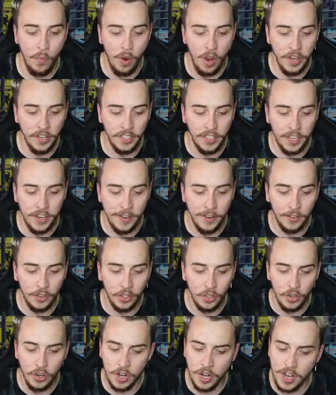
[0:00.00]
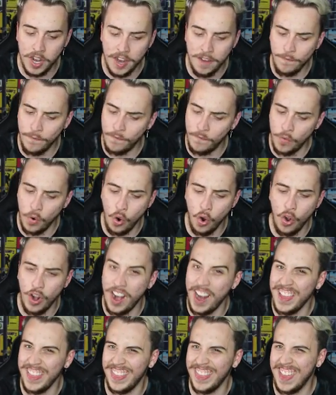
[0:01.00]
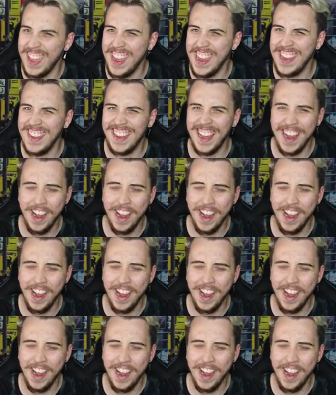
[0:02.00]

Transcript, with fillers: One, two, three, four, I think.